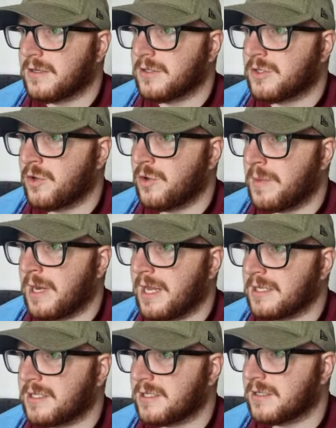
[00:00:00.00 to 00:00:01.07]
2
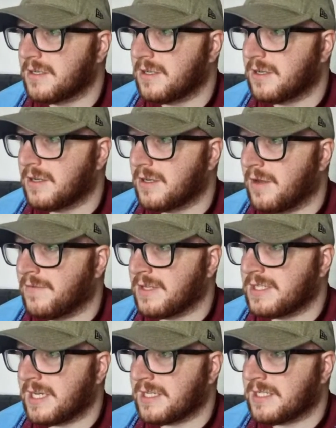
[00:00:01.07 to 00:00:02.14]
minutes of the
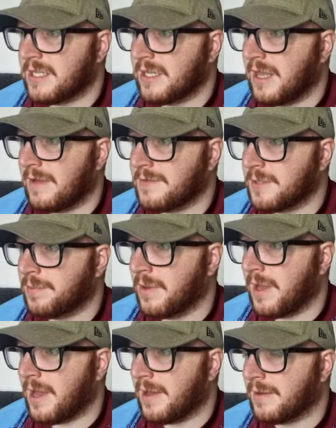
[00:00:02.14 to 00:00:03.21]
6 still left to play.